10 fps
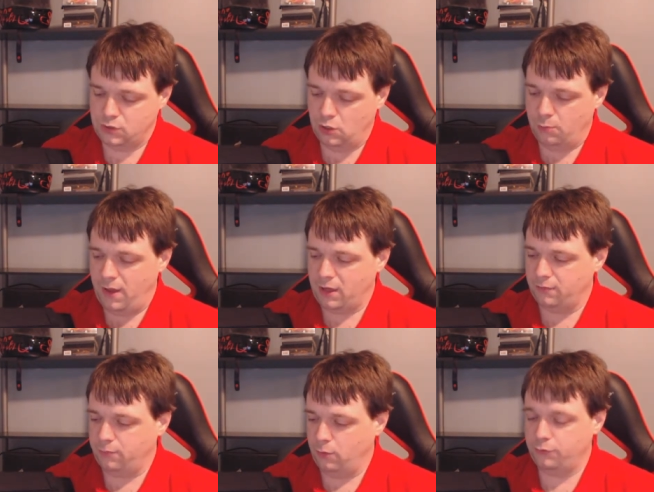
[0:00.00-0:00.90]
go back
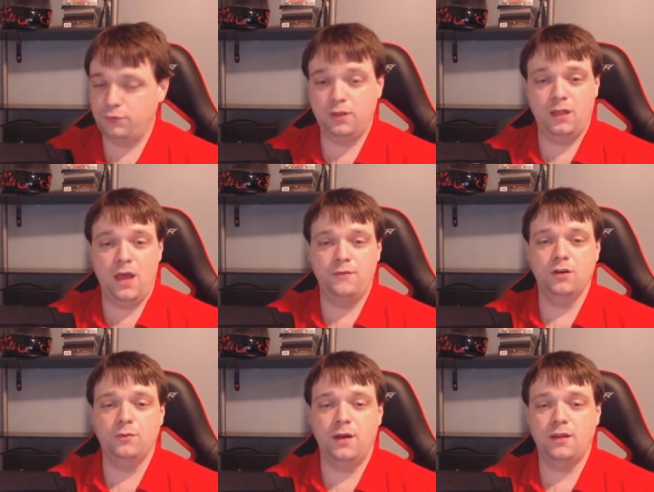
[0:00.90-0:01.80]
and forth between a
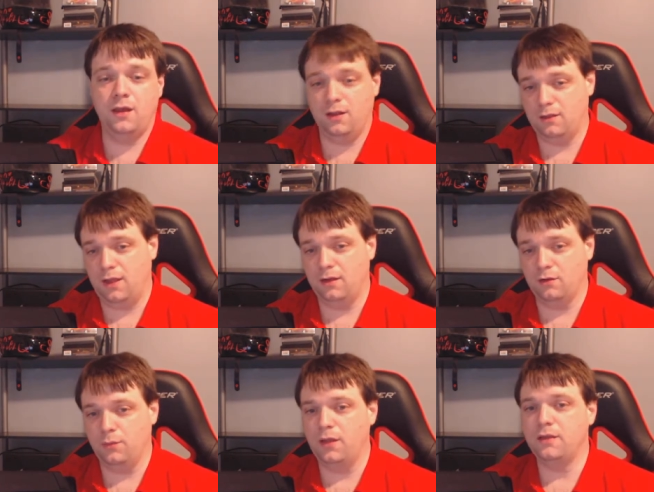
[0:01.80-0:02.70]
heavier weight and a
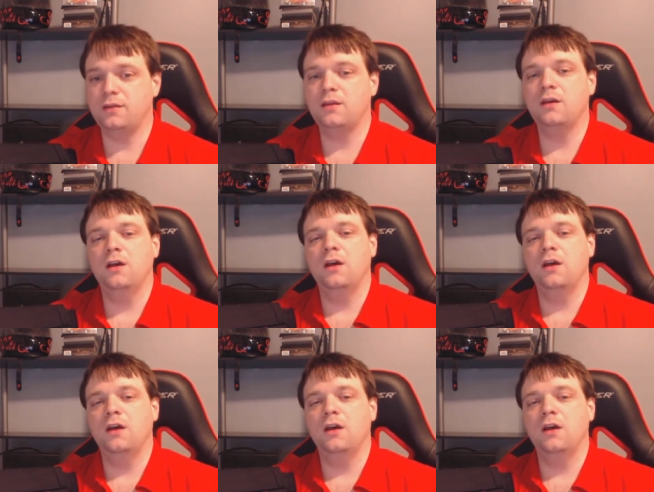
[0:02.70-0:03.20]
lighter weight.